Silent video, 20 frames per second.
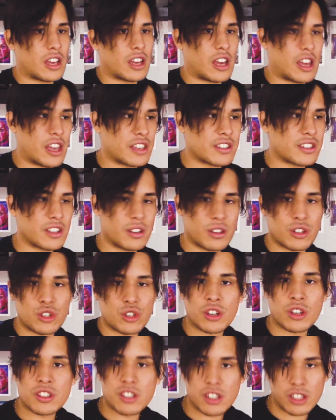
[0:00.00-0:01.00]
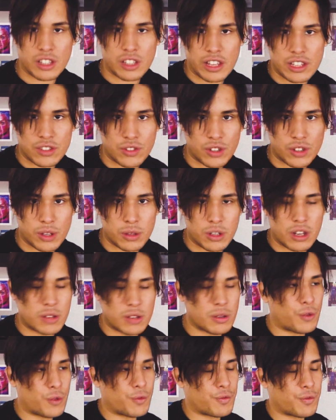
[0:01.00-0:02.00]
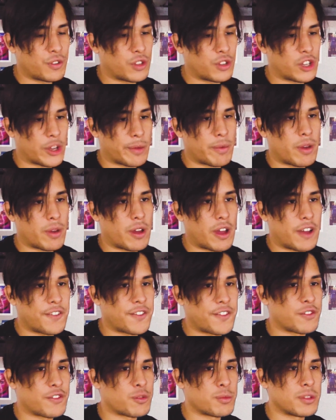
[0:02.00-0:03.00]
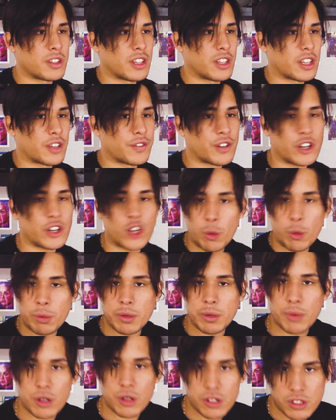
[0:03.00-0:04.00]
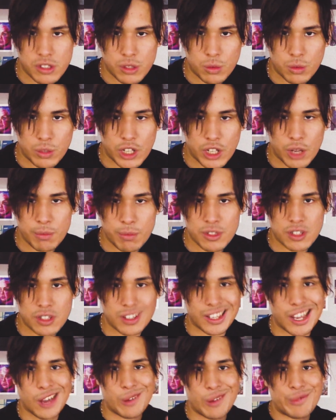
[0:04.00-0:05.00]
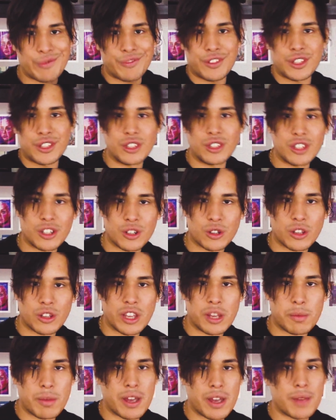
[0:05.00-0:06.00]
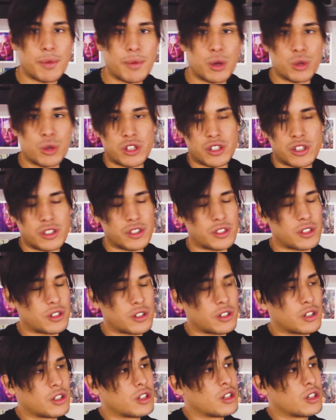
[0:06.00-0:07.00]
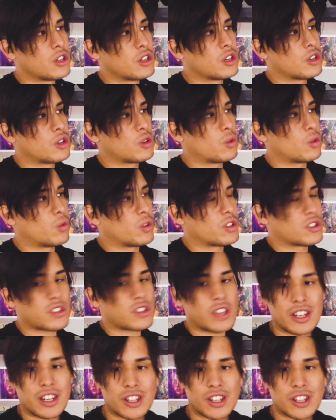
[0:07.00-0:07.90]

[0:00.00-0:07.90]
as I addressed in the last video, I don't feel like I've ever been like a very open person when it comes to like how I'm feeling or like my emotions or what's kind